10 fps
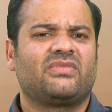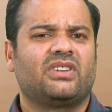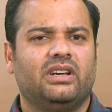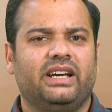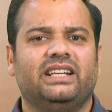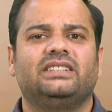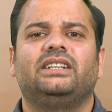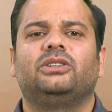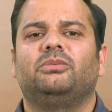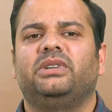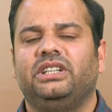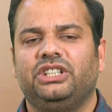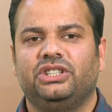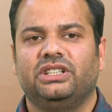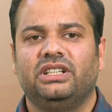Another
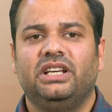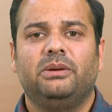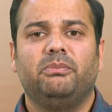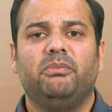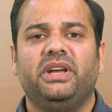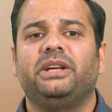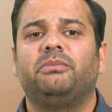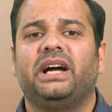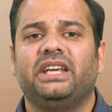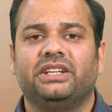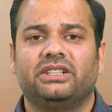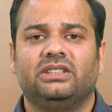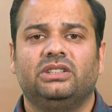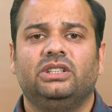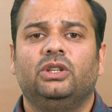recommendation made by it
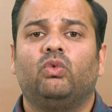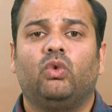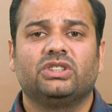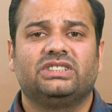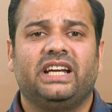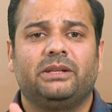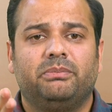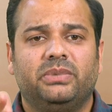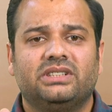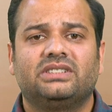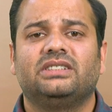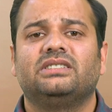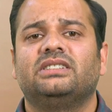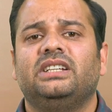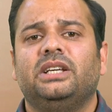was that persons
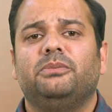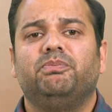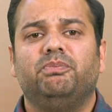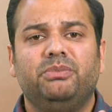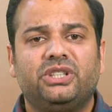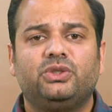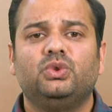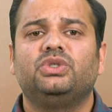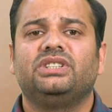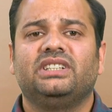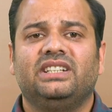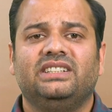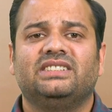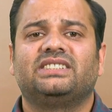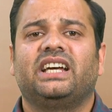misusing
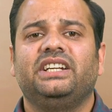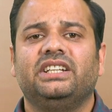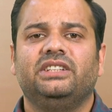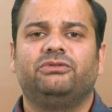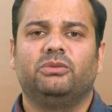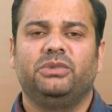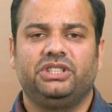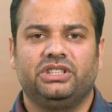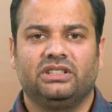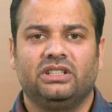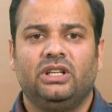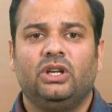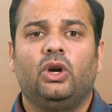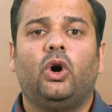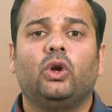insider information
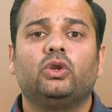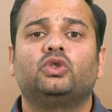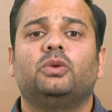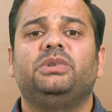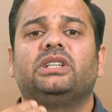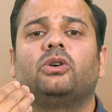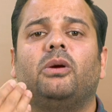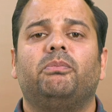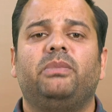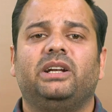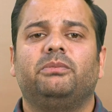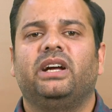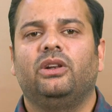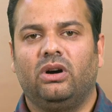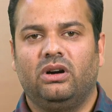also be compelled by
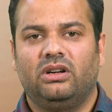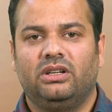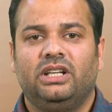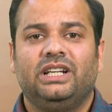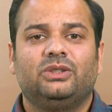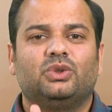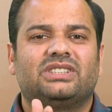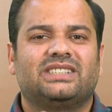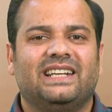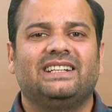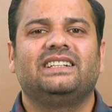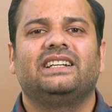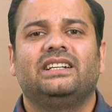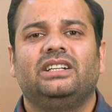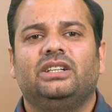law to surrender
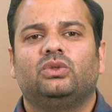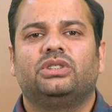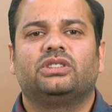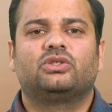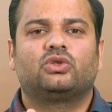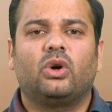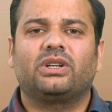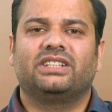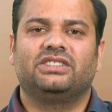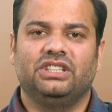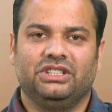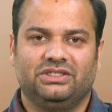to the stock exchange